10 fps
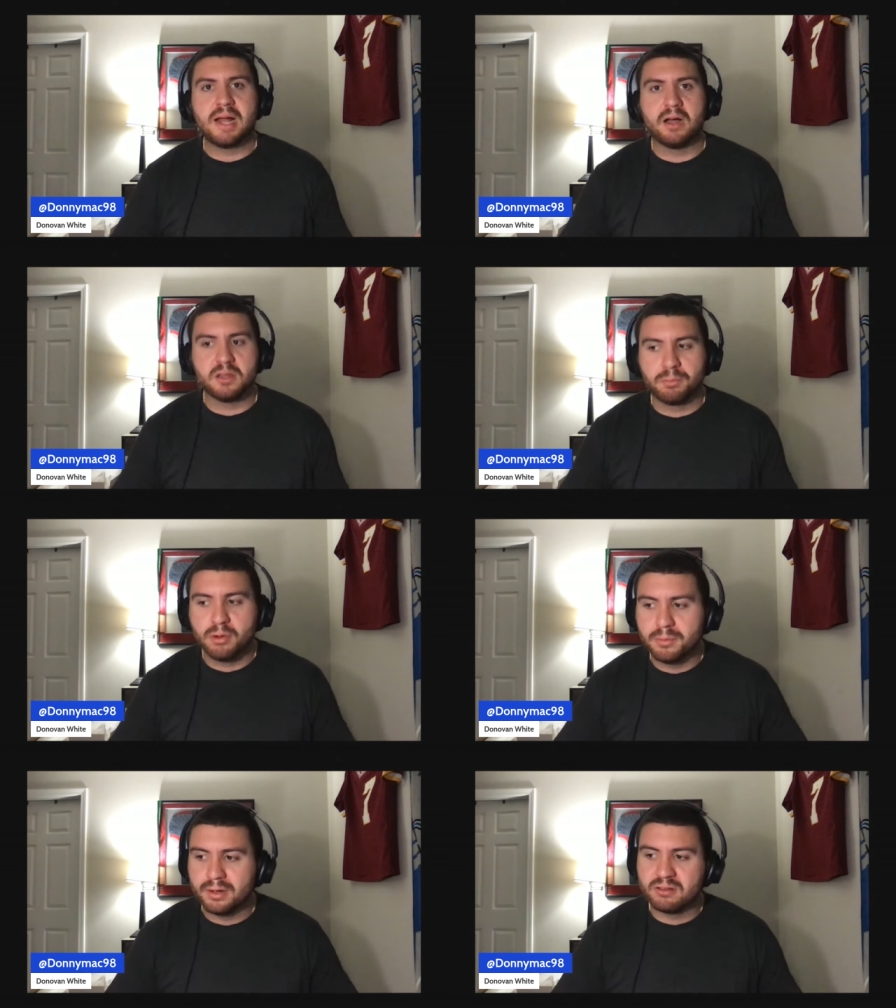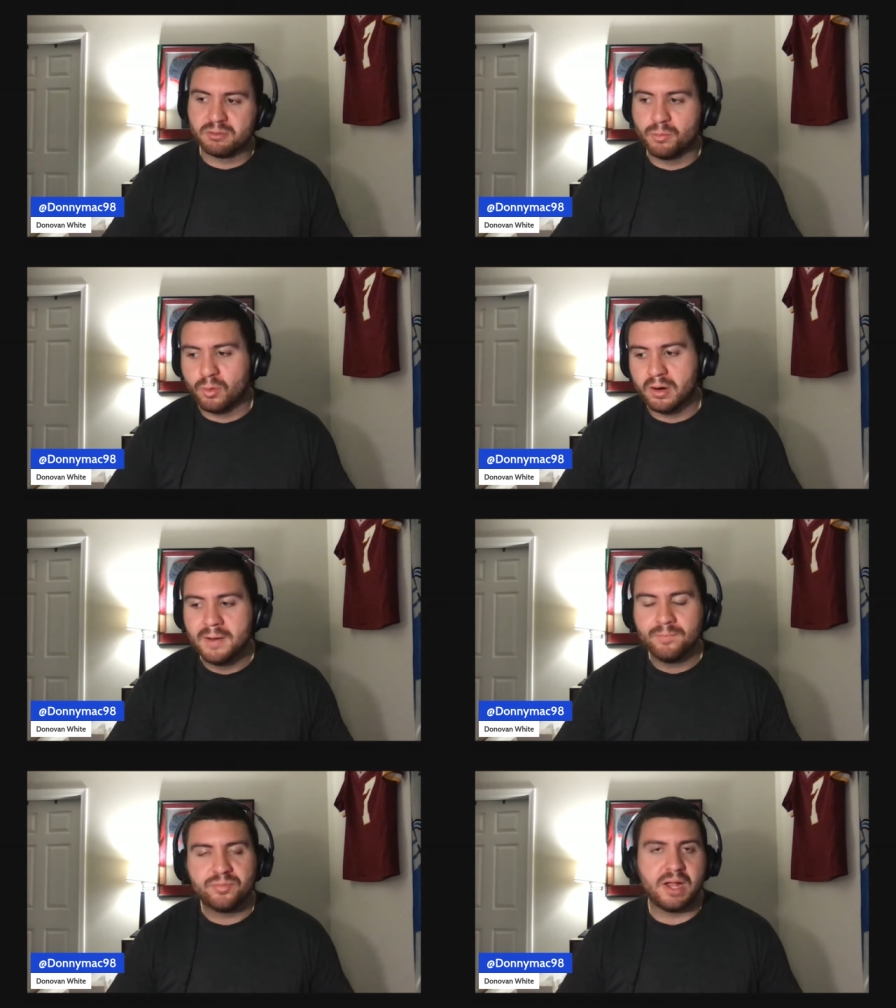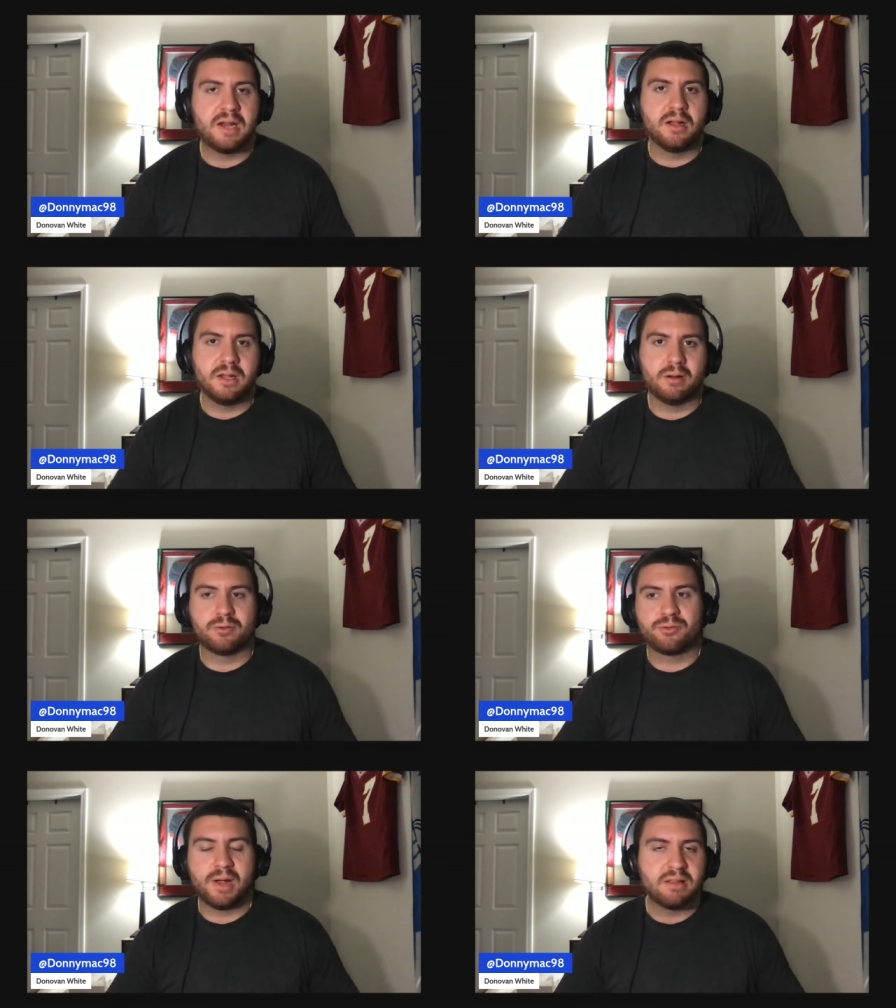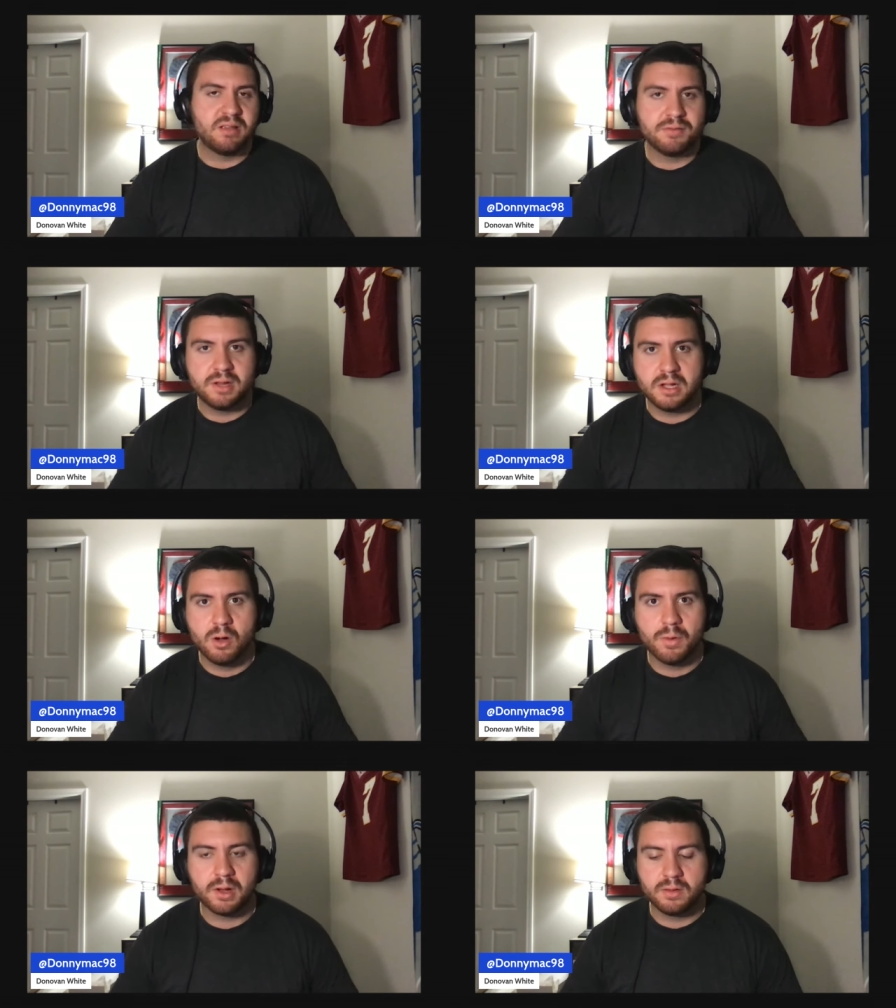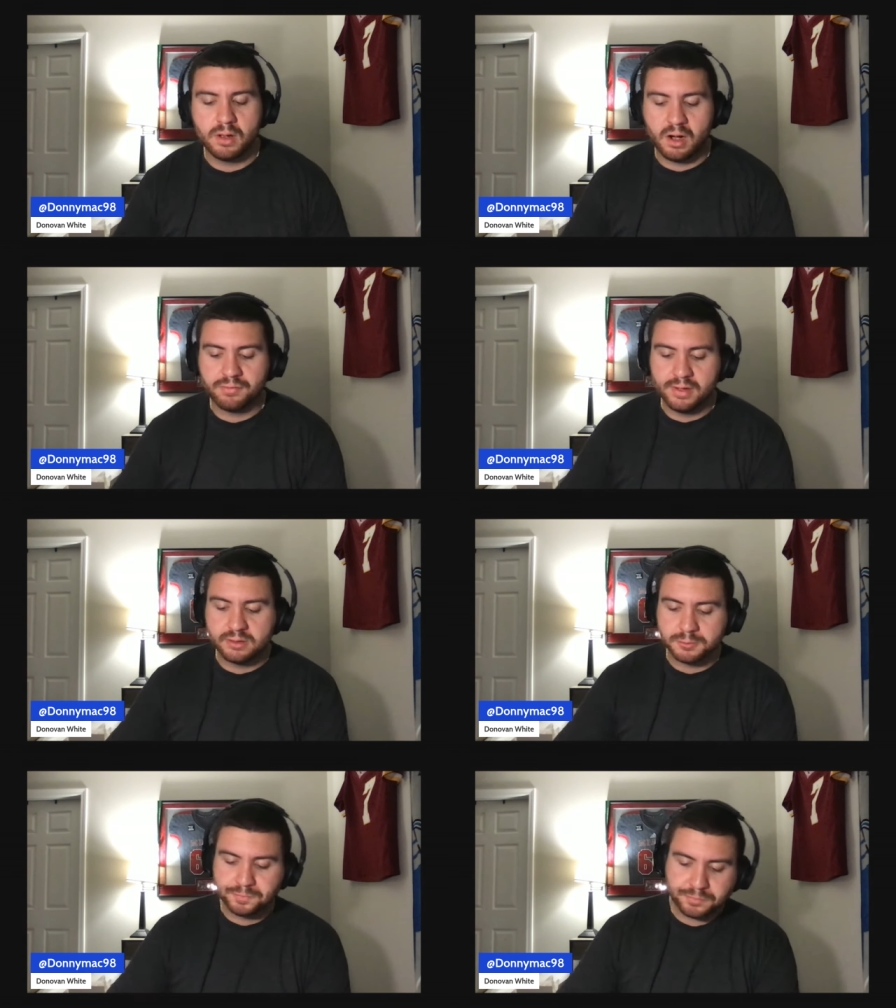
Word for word: out in the perimeter, get some more you know creativity going in the offense.